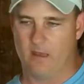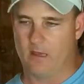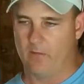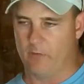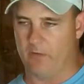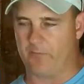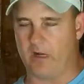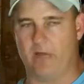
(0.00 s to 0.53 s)

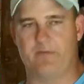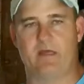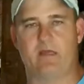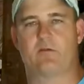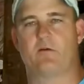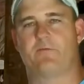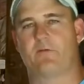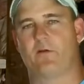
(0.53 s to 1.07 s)
we'd probably be
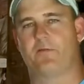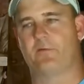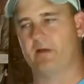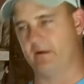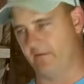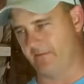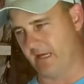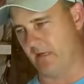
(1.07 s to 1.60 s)
into it for
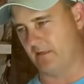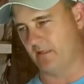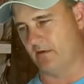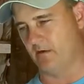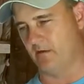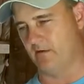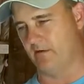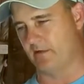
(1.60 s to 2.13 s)

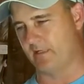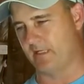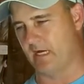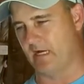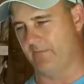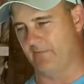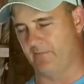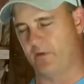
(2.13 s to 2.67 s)

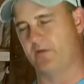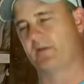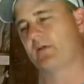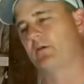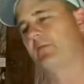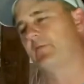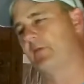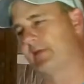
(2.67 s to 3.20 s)
$300,000. If we
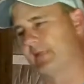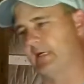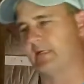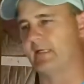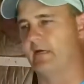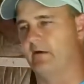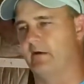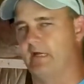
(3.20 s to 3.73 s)
sold it for
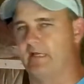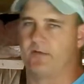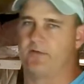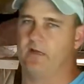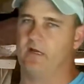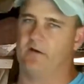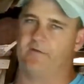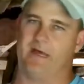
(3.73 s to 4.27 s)
$600,000, that's
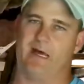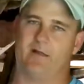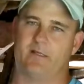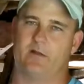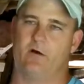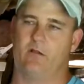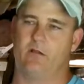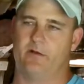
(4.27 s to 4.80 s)

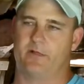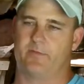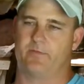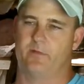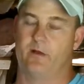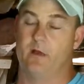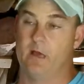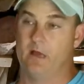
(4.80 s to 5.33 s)
$300,000.
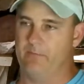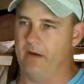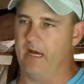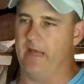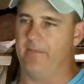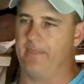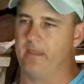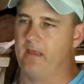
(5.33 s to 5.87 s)

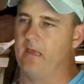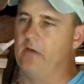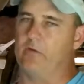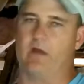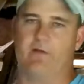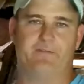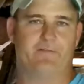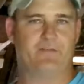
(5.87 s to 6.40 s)
But we
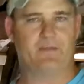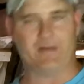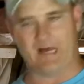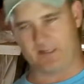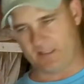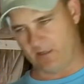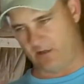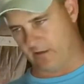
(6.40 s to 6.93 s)
got
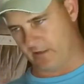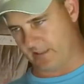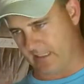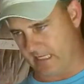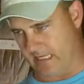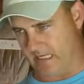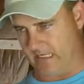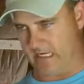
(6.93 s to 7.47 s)

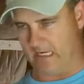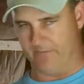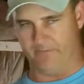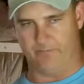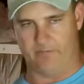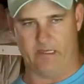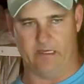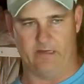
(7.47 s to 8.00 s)
$50,000
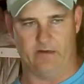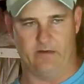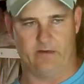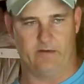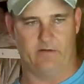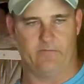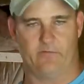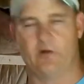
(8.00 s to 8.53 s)
in
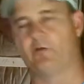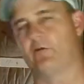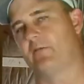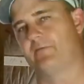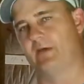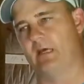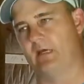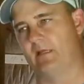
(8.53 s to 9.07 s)
realtor
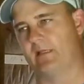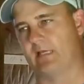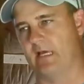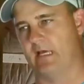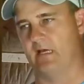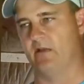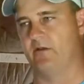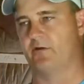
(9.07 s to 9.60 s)
fees
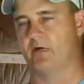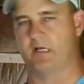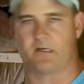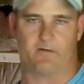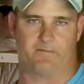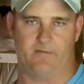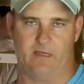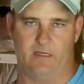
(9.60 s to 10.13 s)
and
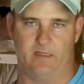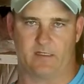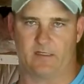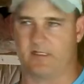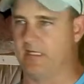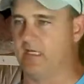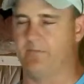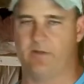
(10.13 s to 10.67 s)
transfer fees.
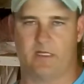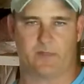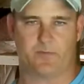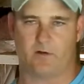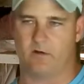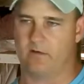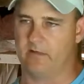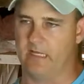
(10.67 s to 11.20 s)
City of
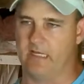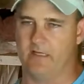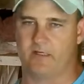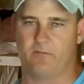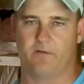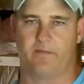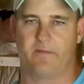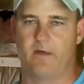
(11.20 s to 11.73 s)
Pittsburgh, they hit
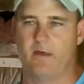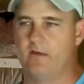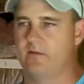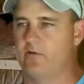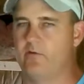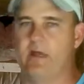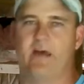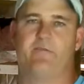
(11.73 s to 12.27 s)
you with
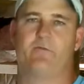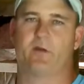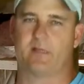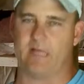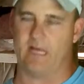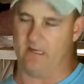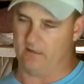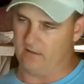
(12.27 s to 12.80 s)

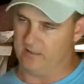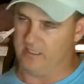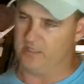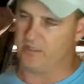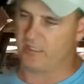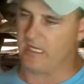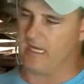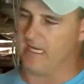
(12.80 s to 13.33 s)
2.5% on
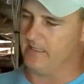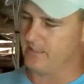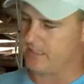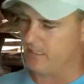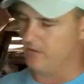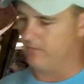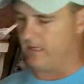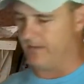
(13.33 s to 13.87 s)
each side.
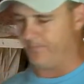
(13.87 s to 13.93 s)
So